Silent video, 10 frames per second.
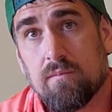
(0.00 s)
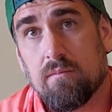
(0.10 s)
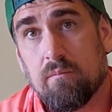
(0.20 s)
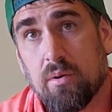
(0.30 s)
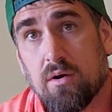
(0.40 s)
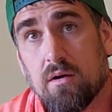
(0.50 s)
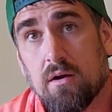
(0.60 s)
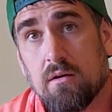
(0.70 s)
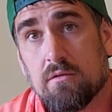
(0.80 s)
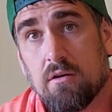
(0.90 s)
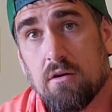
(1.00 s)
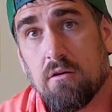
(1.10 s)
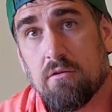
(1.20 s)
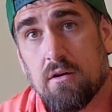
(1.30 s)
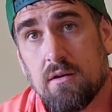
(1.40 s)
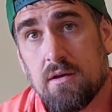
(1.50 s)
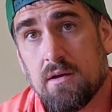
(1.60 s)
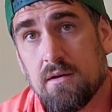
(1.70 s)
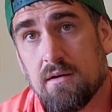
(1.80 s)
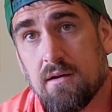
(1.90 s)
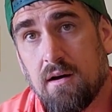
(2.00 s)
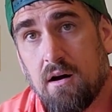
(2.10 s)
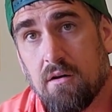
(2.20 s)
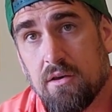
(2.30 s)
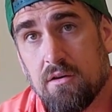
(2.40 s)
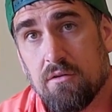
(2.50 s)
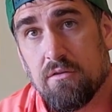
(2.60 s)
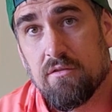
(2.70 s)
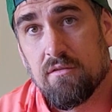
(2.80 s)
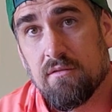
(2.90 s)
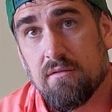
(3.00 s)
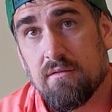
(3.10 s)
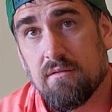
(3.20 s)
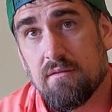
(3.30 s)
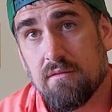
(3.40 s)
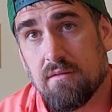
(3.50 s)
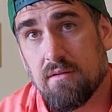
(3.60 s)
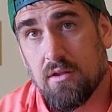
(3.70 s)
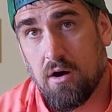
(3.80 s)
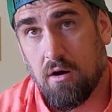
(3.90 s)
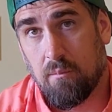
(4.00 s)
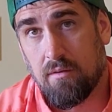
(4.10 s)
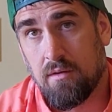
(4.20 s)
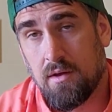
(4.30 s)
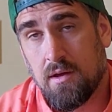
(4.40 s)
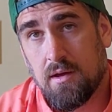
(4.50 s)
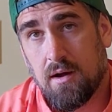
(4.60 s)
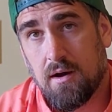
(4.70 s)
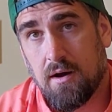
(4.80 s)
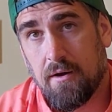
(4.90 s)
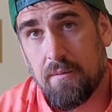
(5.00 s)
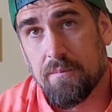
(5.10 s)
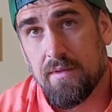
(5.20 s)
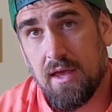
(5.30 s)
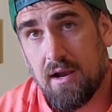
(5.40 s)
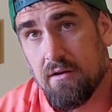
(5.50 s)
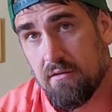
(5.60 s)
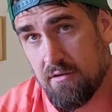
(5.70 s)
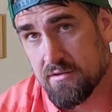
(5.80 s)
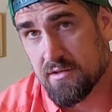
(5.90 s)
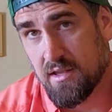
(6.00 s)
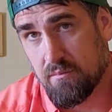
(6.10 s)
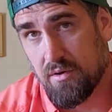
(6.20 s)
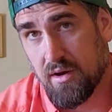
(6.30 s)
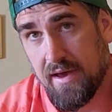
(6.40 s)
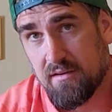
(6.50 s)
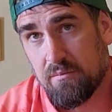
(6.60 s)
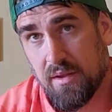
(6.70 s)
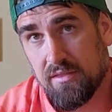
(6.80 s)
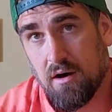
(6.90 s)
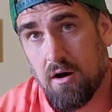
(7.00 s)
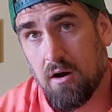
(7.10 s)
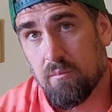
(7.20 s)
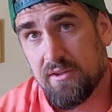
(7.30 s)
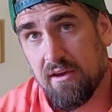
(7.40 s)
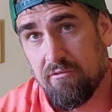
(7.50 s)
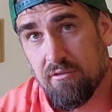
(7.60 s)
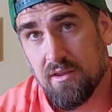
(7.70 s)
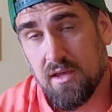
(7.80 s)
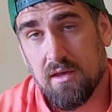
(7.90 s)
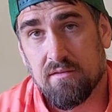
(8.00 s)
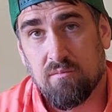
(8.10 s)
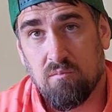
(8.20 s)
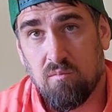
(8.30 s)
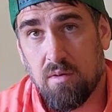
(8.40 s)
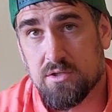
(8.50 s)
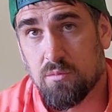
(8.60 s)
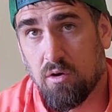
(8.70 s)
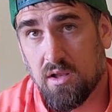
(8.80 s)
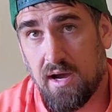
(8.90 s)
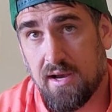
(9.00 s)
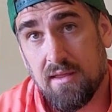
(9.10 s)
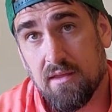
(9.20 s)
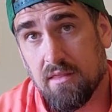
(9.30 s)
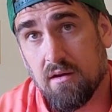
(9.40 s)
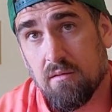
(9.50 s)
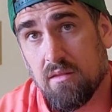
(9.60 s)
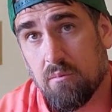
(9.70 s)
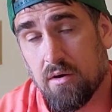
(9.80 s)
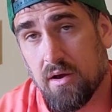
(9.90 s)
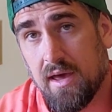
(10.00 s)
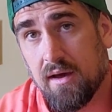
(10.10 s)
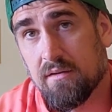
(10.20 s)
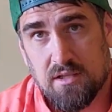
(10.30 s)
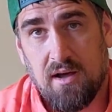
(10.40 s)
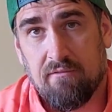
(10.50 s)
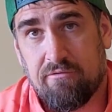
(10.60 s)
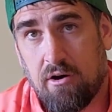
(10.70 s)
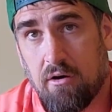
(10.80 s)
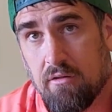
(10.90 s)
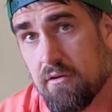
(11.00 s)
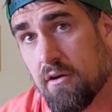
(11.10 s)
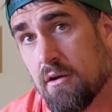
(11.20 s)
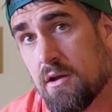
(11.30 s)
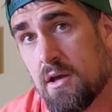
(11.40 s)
Berg turnover, I'll use the Harp. And I know I've also got the Berg X, but the Harp definitely is much more glidey than the Berg X, a lot farther,